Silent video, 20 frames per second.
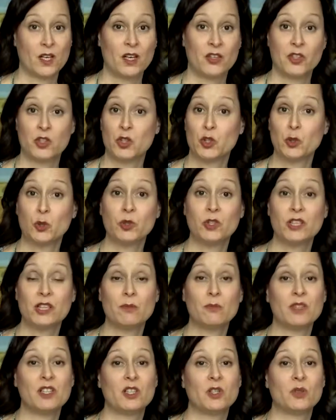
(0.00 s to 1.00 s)
The tool can
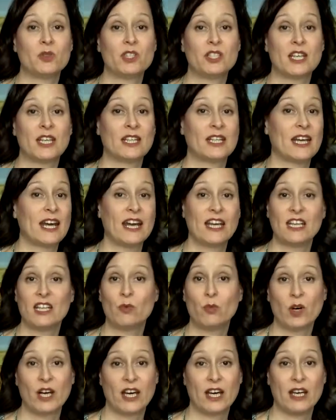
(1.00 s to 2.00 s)
be used in any
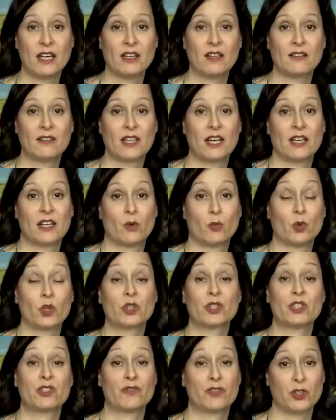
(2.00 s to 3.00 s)
way that
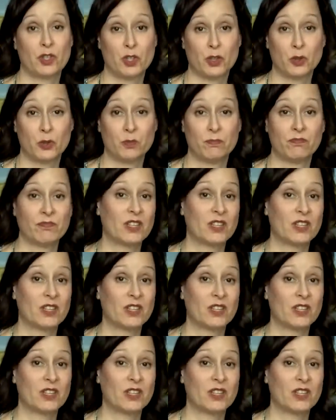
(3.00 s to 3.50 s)
works for you.